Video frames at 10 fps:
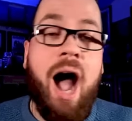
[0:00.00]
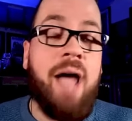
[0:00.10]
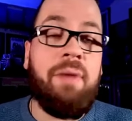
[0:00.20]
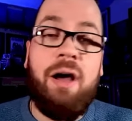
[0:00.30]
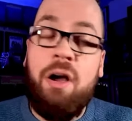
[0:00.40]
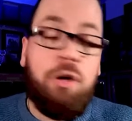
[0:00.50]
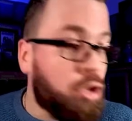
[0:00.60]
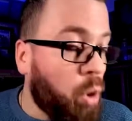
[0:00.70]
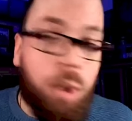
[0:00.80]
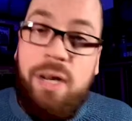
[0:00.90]
I'm
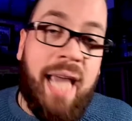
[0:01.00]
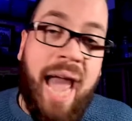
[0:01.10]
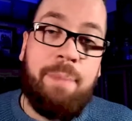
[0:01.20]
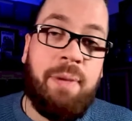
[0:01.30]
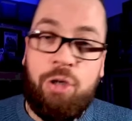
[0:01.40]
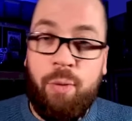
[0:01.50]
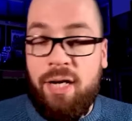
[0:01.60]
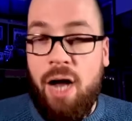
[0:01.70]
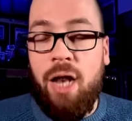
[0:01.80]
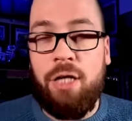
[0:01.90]
totally happy to
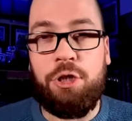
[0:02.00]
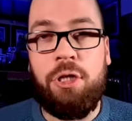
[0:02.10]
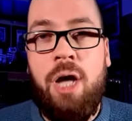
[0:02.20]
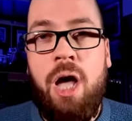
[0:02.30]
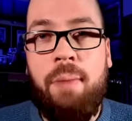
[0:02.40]
acknowledge